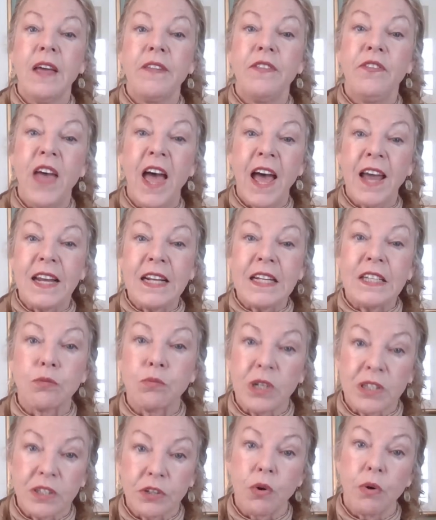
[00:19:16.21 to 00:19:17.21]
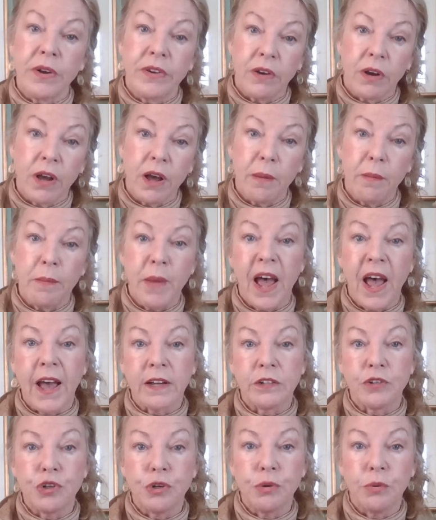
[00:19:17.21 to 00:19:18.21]
that is what's going to come
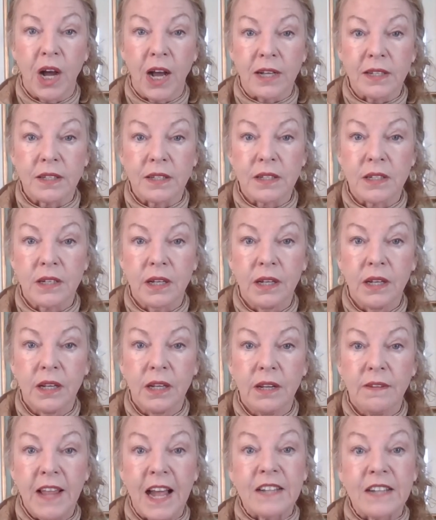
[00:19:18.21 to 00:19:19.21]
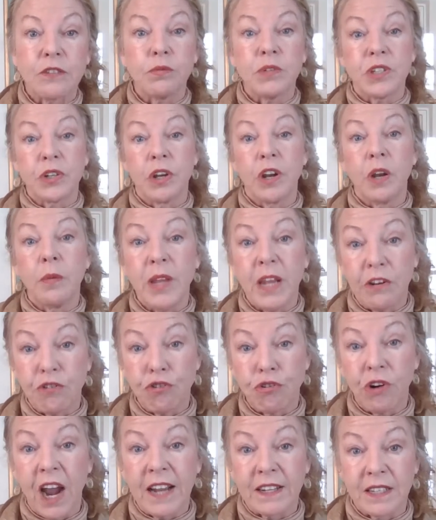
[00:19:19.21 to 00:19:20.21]
back to us. That's what's going to be
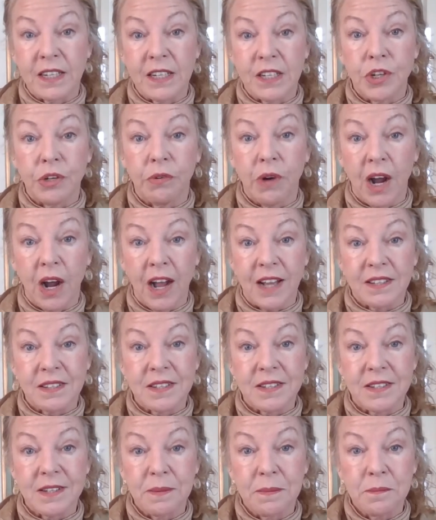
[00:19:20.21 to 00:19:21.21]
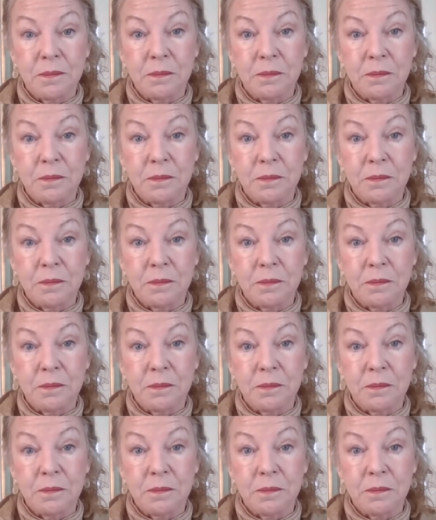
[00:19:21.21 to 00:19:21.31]
attracted to us.